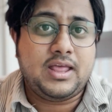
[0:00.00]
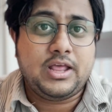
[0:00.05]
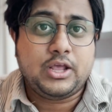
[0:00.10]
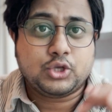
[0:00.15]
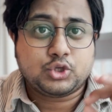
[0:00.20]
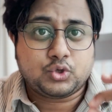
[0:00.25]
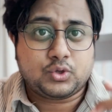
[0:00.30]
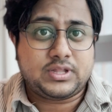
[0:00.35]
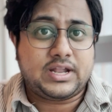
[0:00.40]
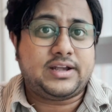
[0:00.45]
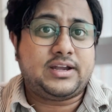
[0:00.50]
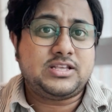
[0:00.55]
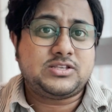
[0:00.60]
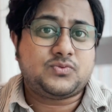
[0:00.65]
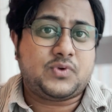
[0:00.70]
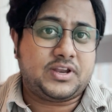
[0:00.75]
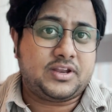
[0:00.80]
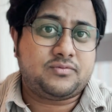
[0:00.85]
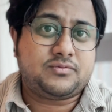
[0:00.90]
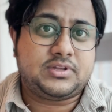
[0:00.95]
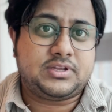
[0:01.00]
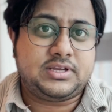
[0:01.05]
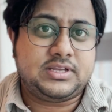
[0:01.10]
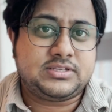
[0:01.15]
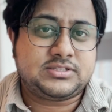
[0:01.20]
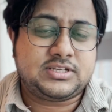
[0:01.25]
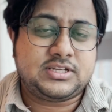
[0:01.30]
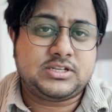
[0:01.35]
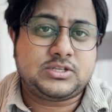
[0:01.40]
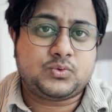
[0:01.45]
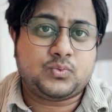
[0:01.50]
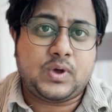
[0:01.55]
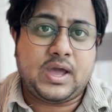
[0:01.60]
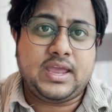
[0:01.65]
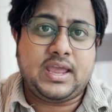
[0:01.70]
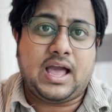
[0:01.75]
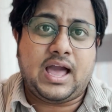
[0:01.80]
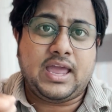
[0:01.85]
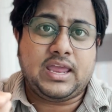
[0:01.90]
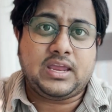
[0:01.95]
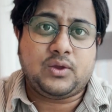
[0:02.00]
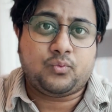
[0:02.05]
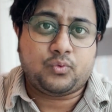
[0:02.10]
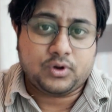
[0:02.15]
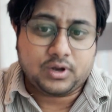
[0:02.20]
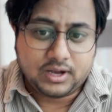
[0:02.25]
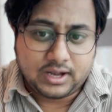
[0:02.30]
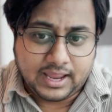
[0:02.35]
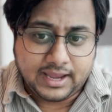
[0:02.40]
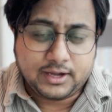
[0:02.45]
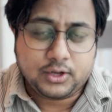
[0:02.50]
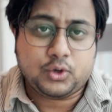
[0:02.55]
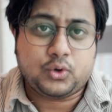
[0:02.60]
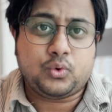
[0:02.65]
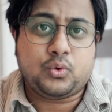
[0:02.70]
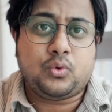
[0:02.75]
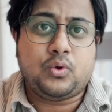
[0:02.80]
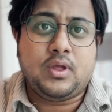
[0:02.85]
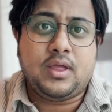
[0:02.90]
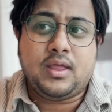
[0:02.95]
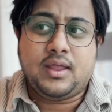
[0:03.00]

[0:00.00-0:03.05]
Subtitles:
So that is one of the reasons why I would like to